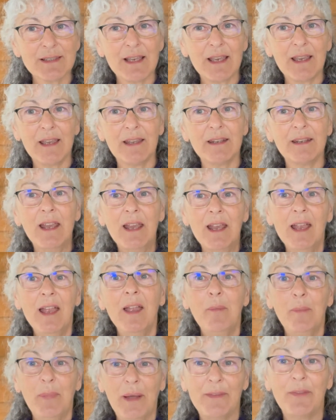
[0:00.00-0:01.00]
And
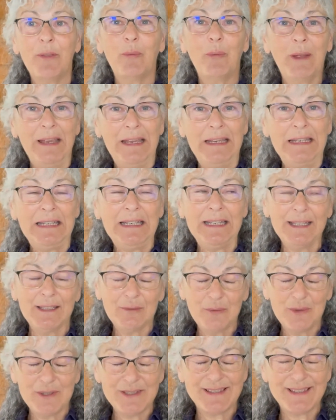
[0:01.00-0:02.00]
by the way, it
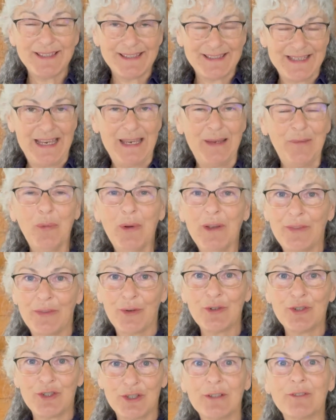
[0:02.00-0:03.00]
was the same with
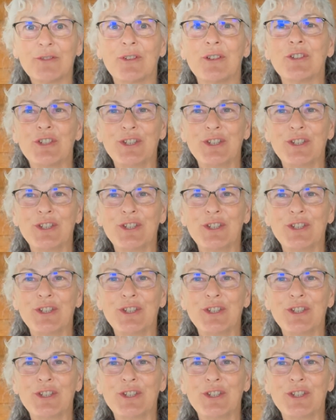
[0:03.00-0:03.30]
her children.